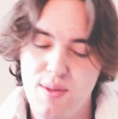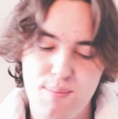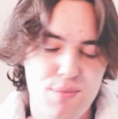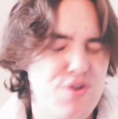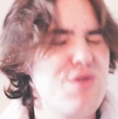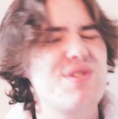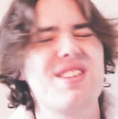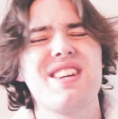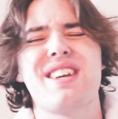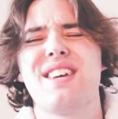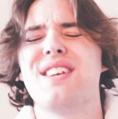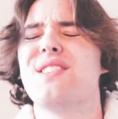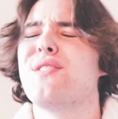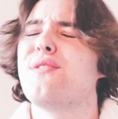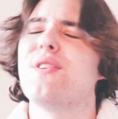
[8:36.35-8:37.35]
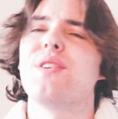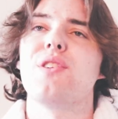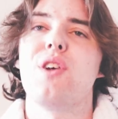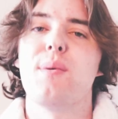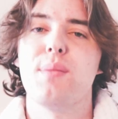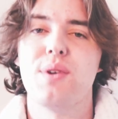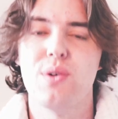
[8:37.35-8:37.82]
the music is
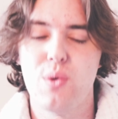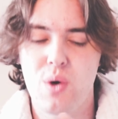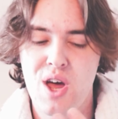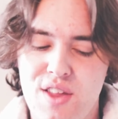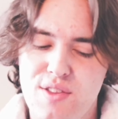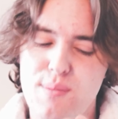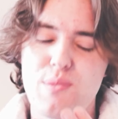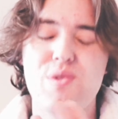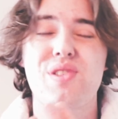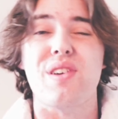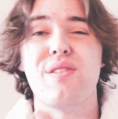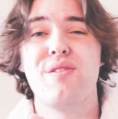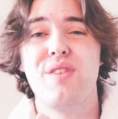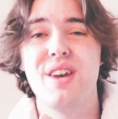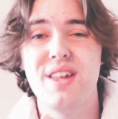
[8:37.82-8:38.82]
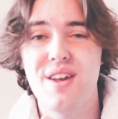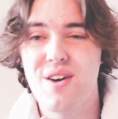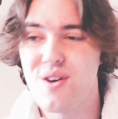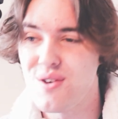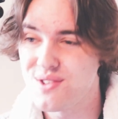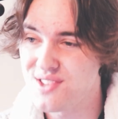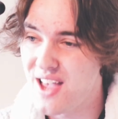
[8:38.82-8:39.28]
phenomenal, the music
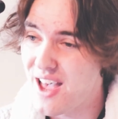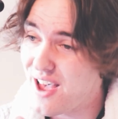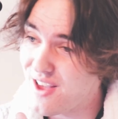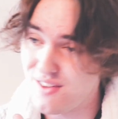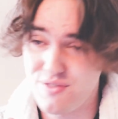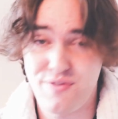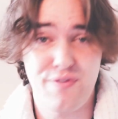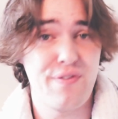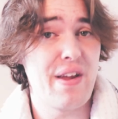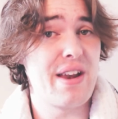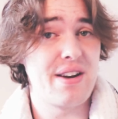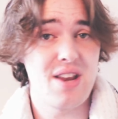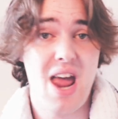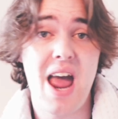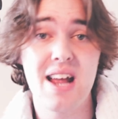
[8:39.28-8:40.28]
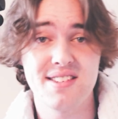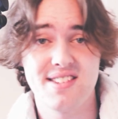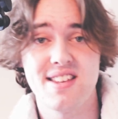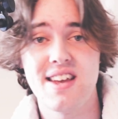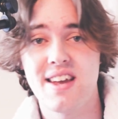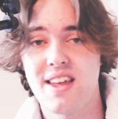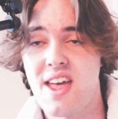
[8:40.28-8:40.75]
videos are
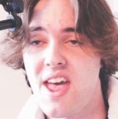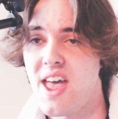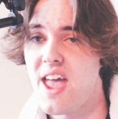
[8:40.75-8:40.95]
fantastic,